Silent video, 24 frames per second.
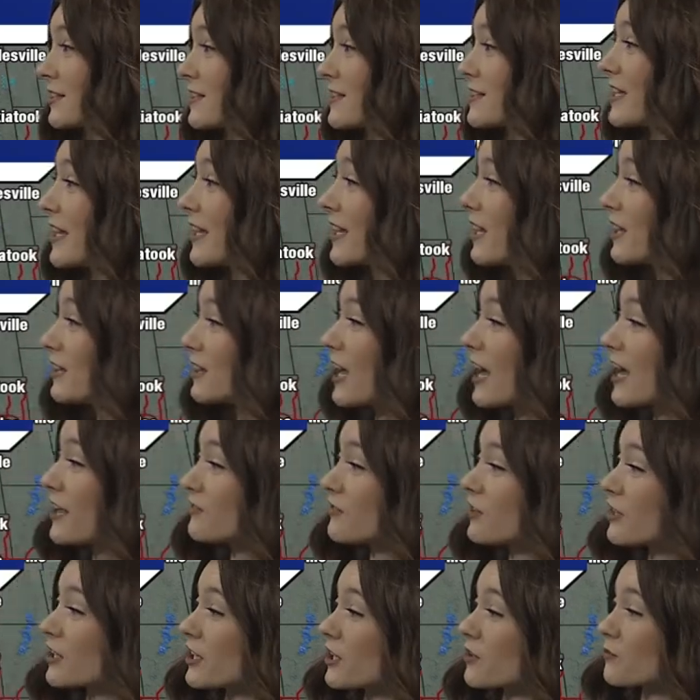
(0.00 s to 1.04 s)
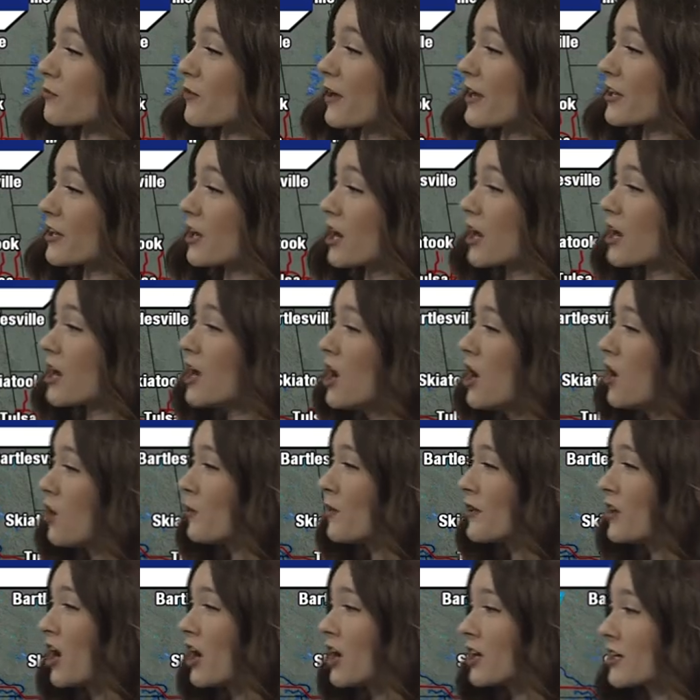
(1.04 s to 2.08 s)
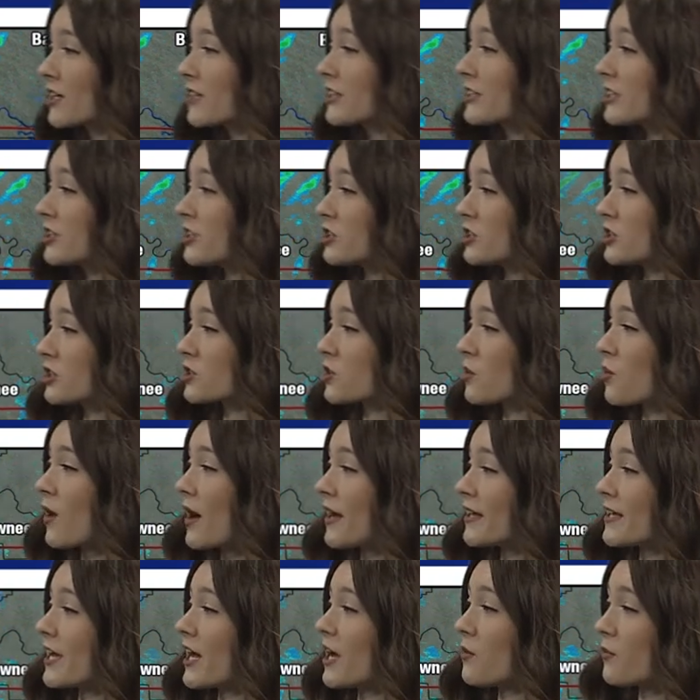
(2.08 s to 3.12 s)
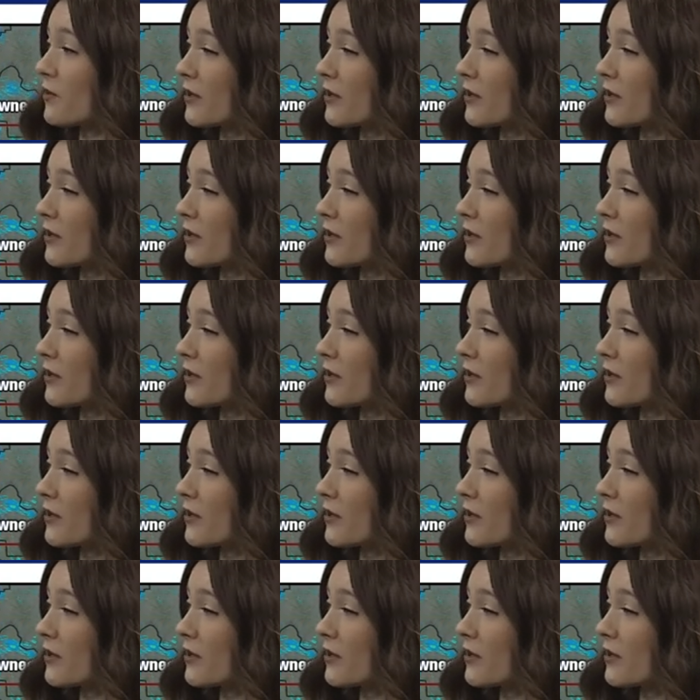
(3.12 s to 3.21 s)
Taking a live look at radar, we aren't clear just quite yet.